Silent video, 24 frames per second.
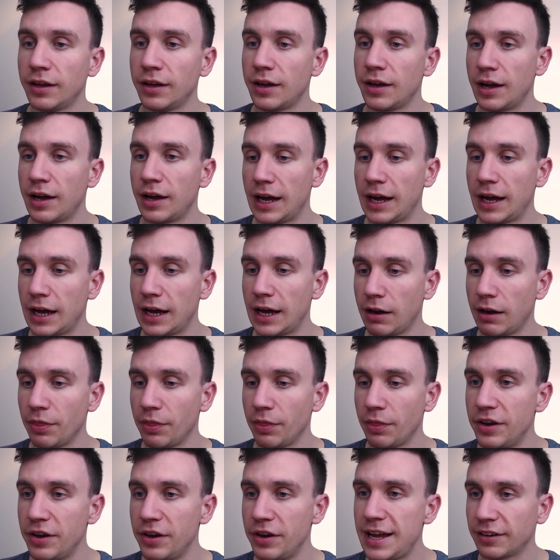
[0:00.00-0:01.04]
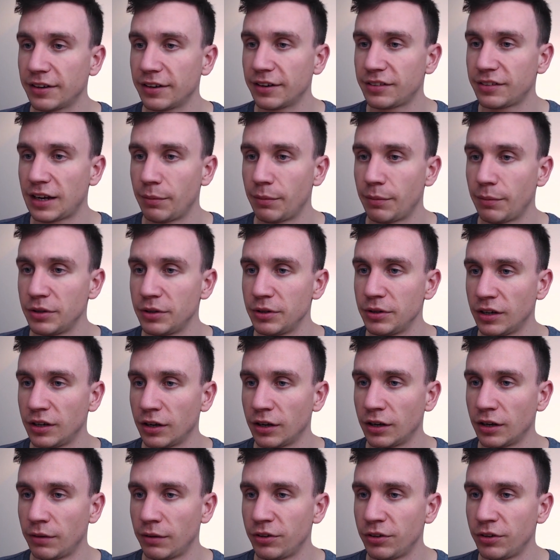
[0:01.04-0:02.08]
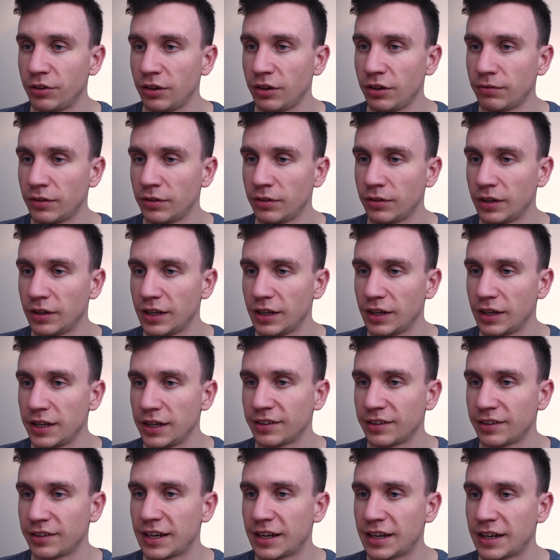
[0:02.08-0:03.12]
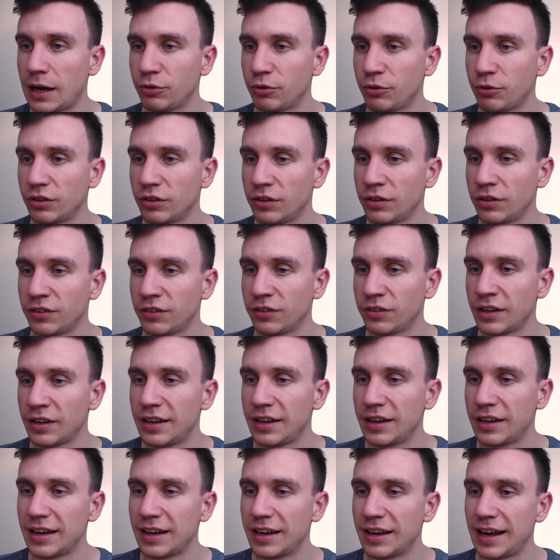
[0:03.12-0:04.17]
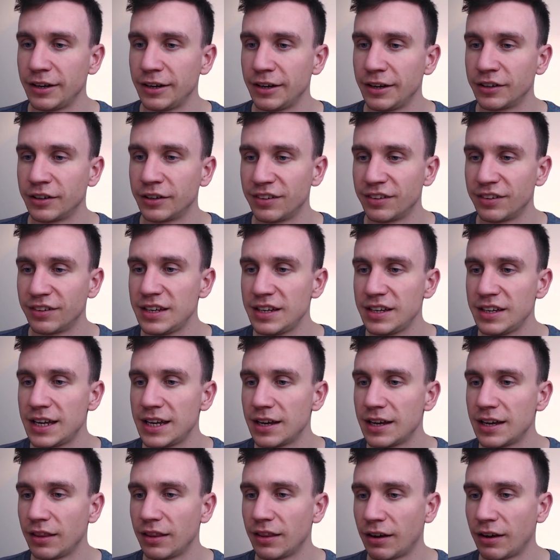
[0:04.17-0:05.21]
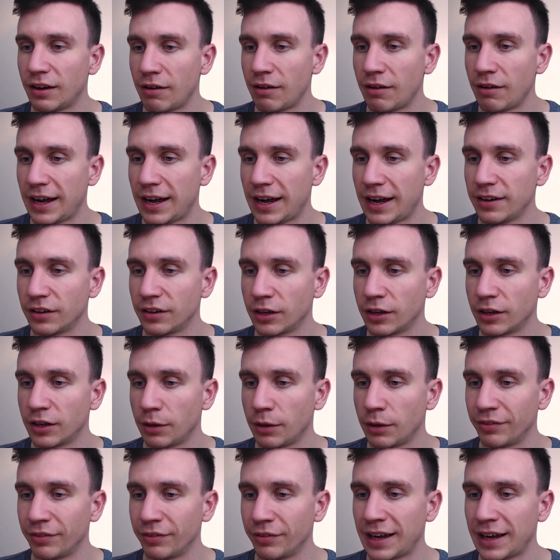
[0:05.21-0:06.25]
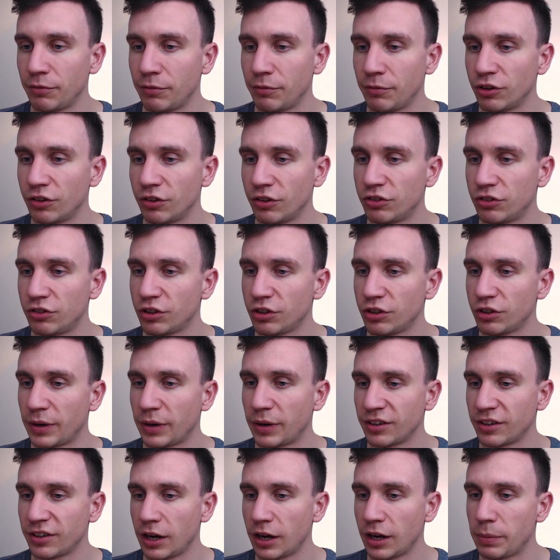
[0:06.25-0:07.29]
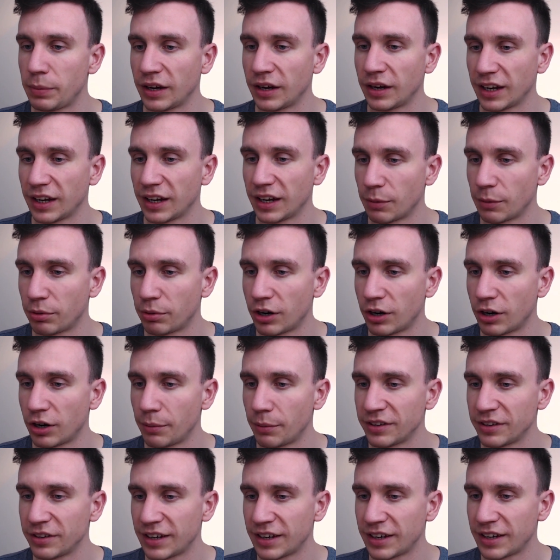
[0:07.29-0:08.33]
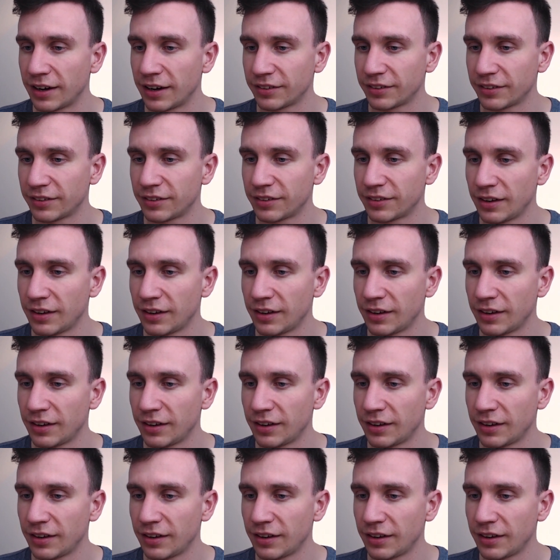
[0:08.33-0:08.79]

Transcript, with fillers: Uh, the next tab that you can come to is captions. And you can see here that I've added a couple of captions just by typing in the primary text,